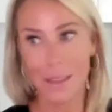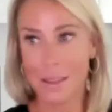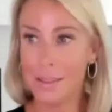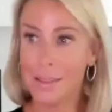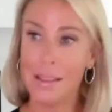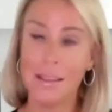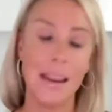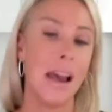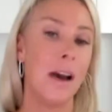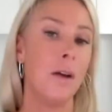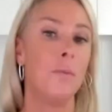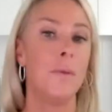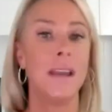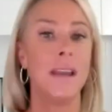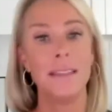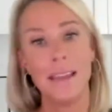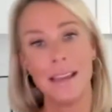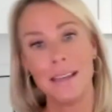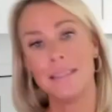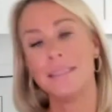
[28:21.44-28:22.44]
Now we
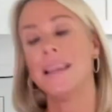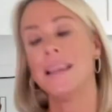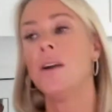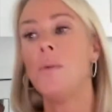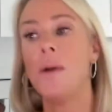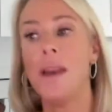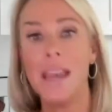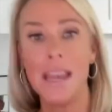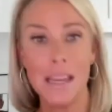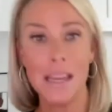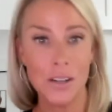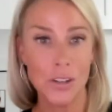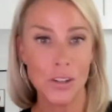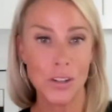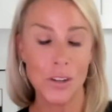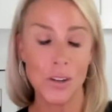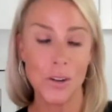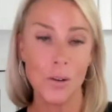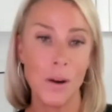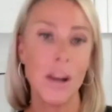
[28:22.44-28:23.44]
can like segue
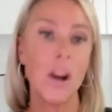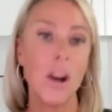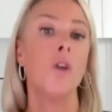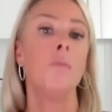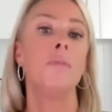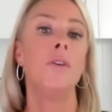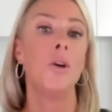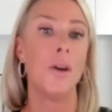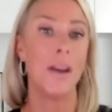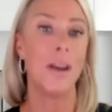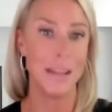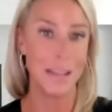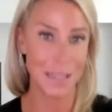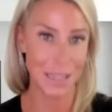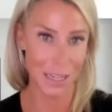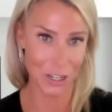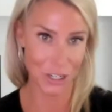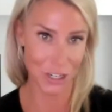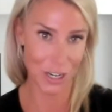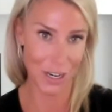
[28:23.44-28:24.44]
into an opioid
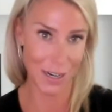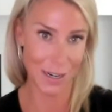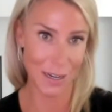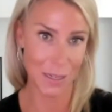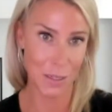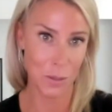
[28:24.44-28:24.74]
addiction as